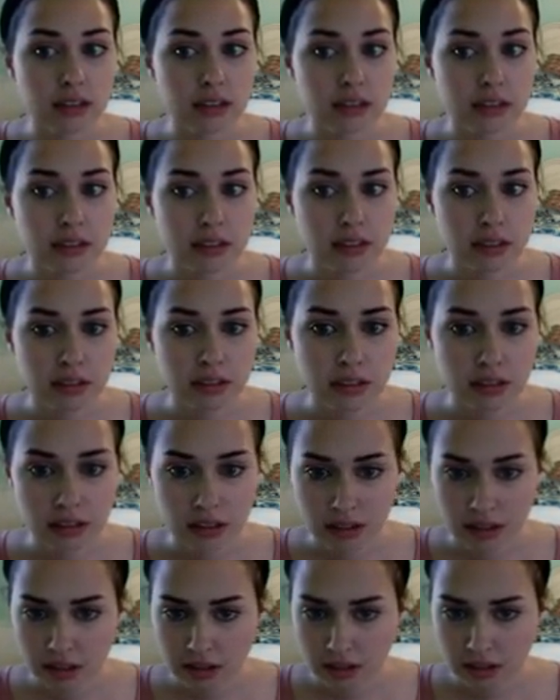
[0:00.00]

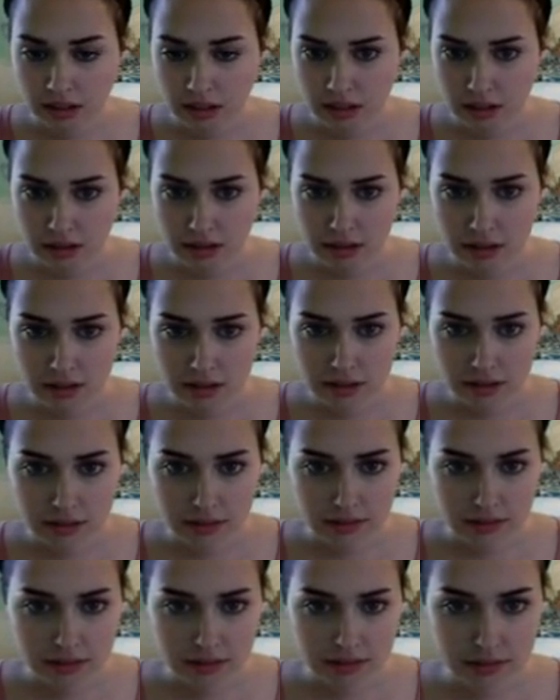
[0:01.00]

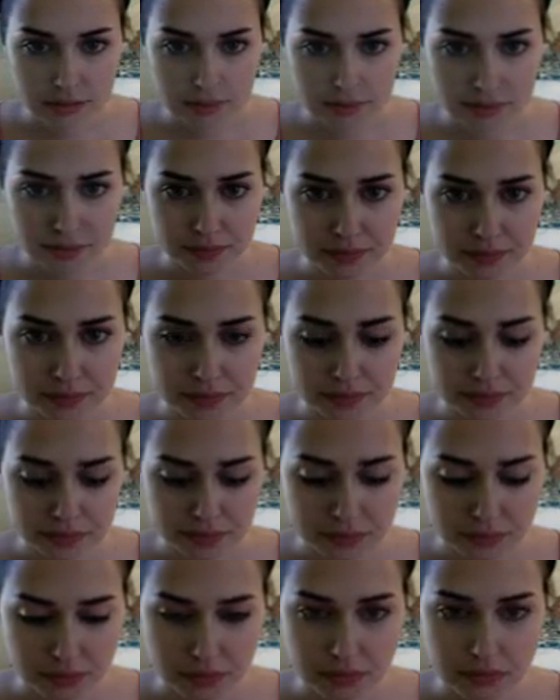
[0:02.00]

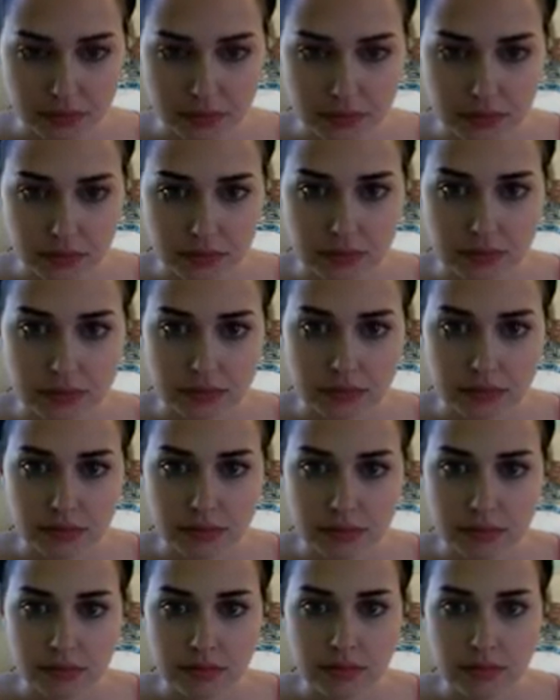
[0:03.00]

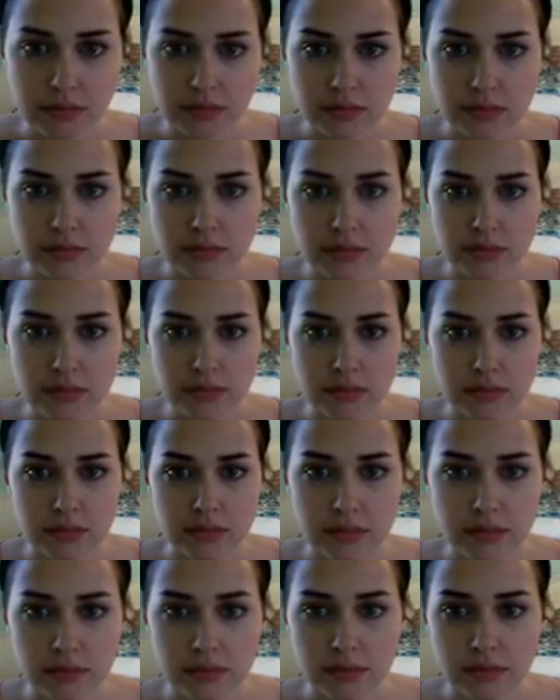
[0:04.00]

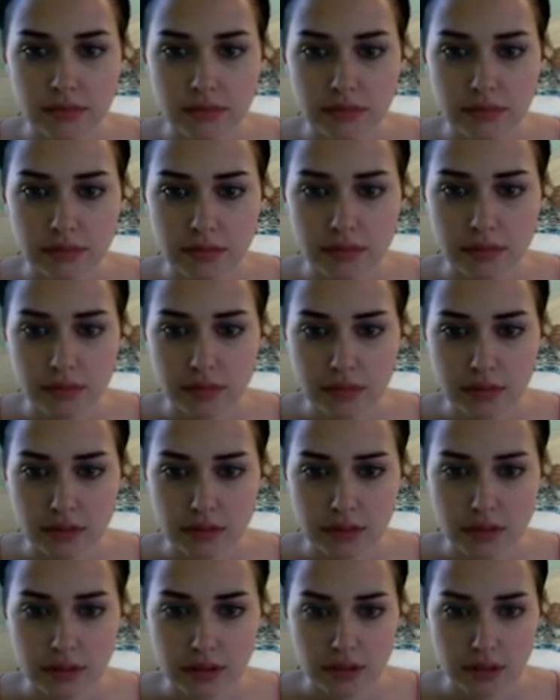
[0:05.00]

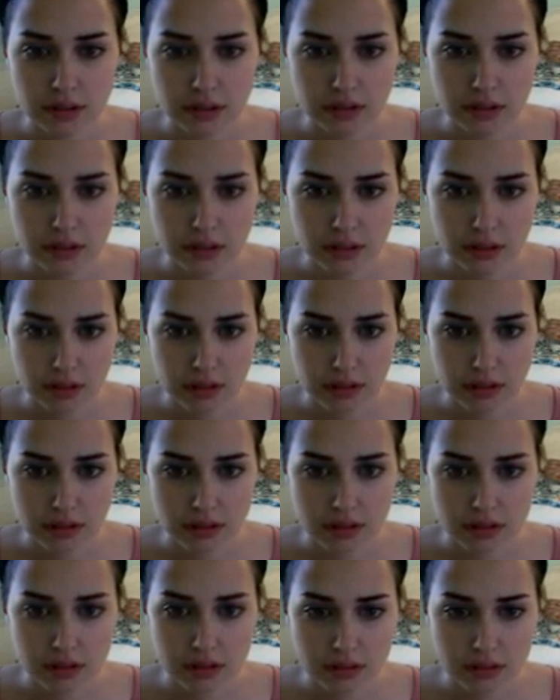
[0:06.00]
Nothing is said.